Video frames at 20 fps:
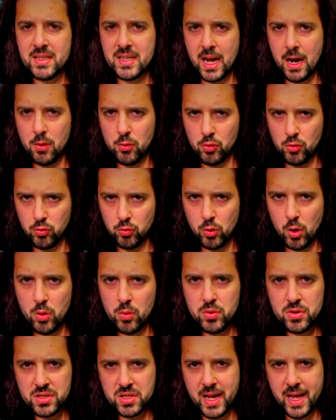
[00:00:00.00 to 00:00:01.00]
how
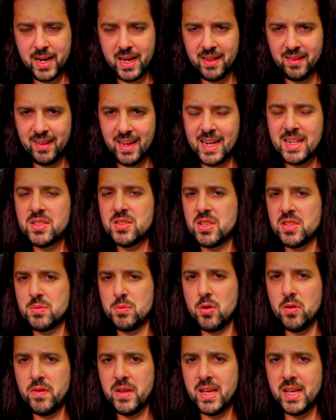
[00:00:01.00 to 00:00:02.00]
gross and intense this
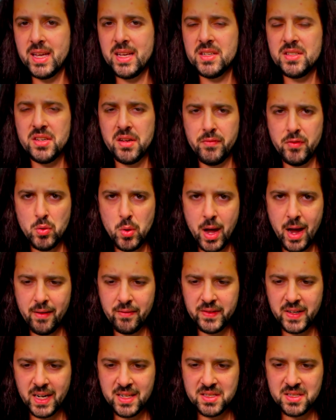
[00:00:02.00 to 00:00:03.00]
movie is if you have
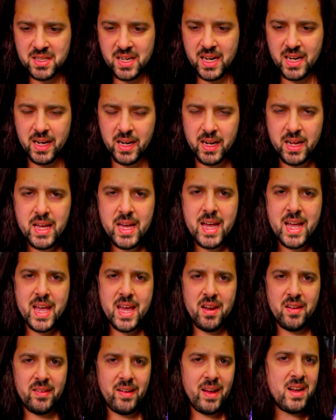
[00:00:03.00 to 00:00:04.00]
not seen it.
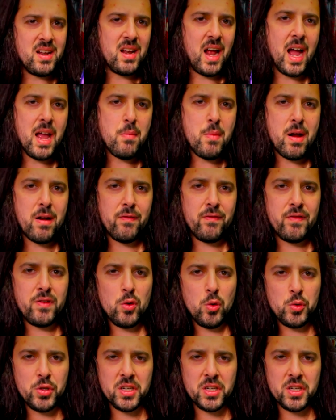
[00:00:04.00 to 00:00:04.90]
It is a nightmare-fueled